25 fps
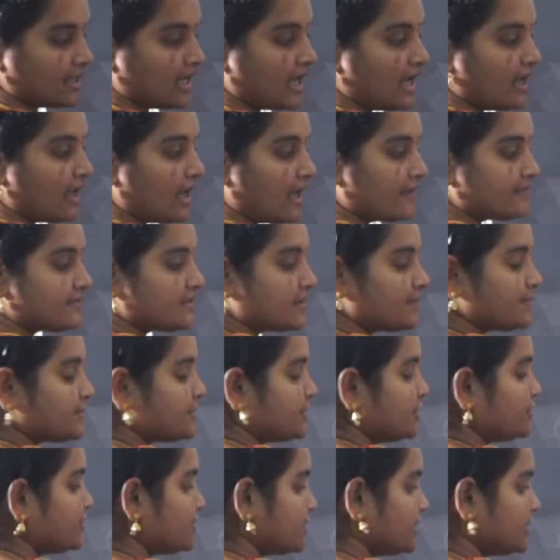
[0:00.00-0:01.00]
I have
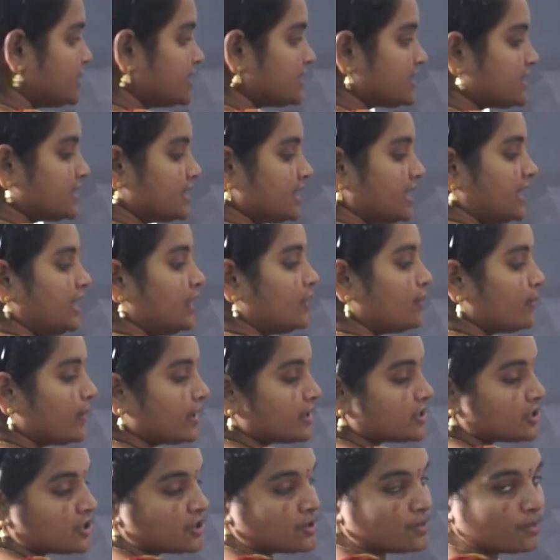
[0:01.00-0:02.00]
substituted this in the
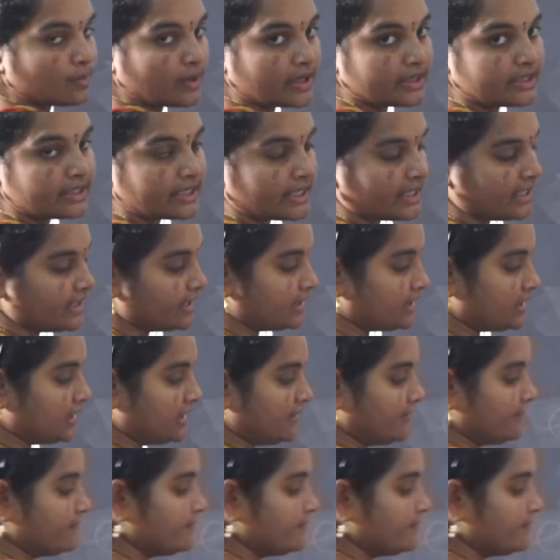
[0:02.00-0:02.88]
equation 1 directly.